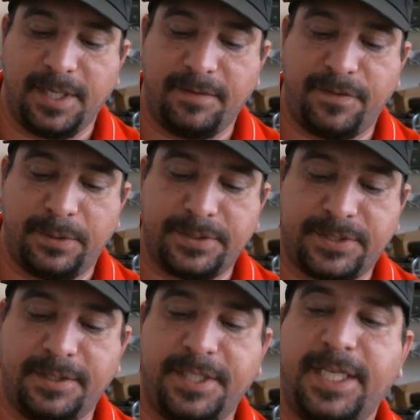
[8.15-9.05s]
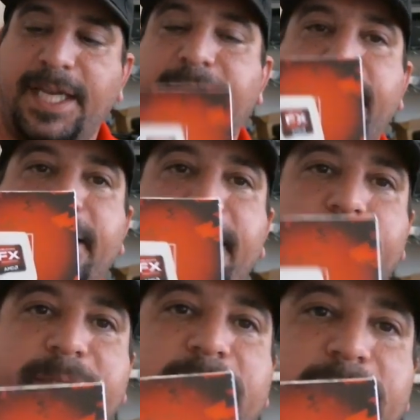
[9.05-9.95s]
focus on the
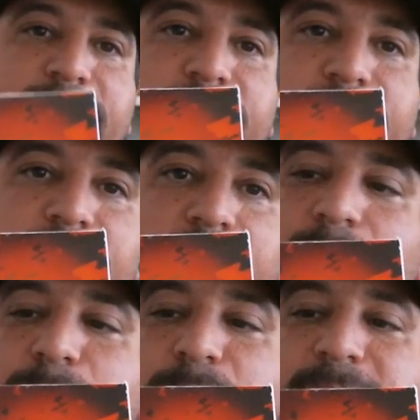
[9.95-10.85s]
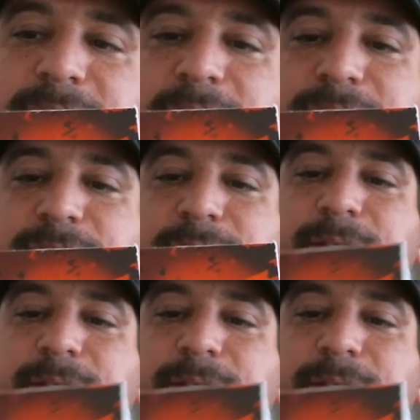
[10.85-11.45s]
AMD processor.